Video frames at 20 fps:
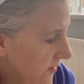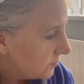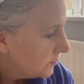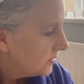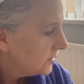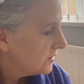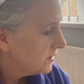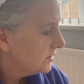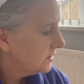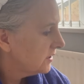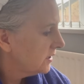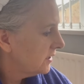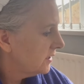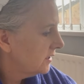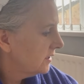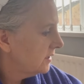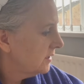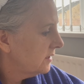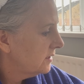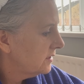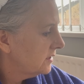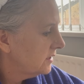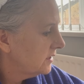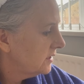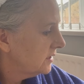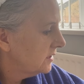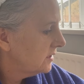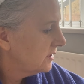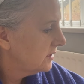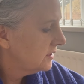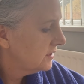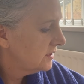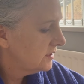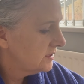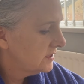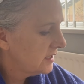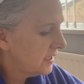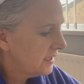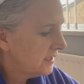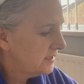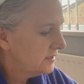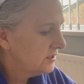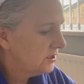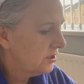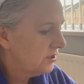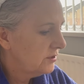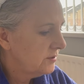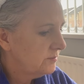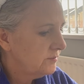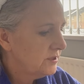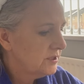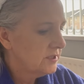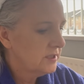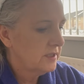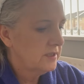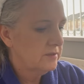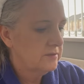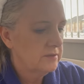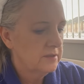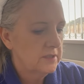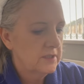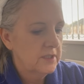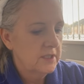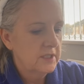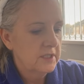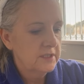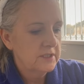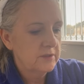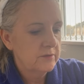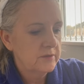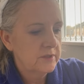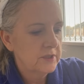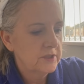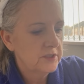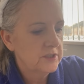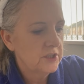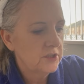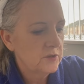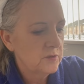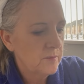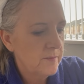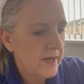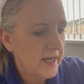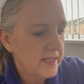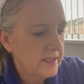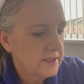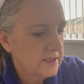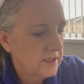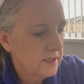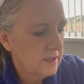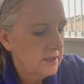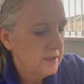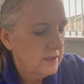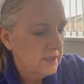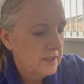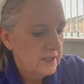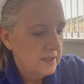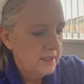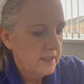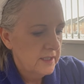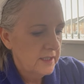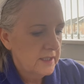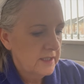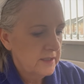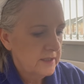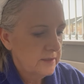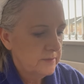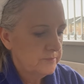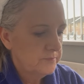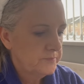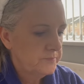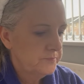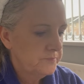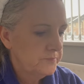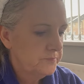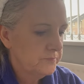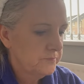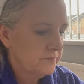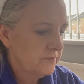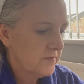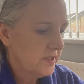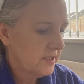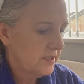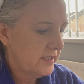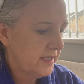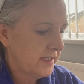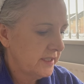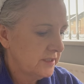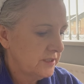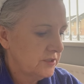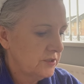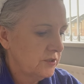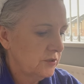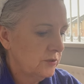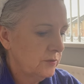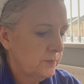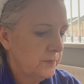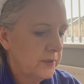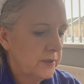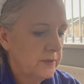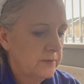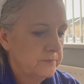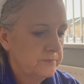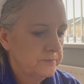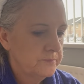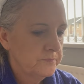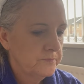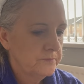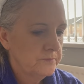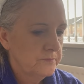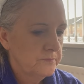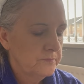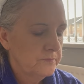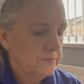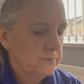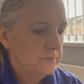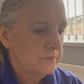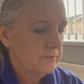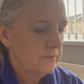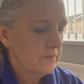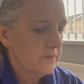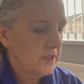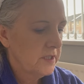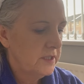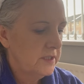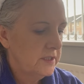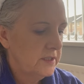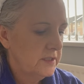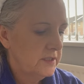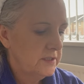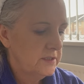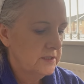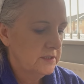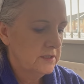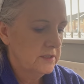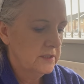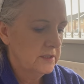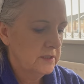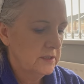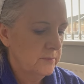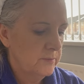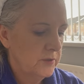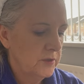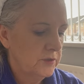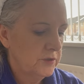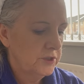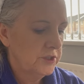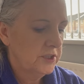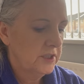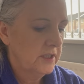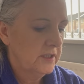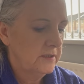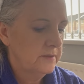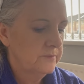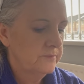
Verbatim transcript: but uh, it's daytime so don't go too mad um, next up is the blusher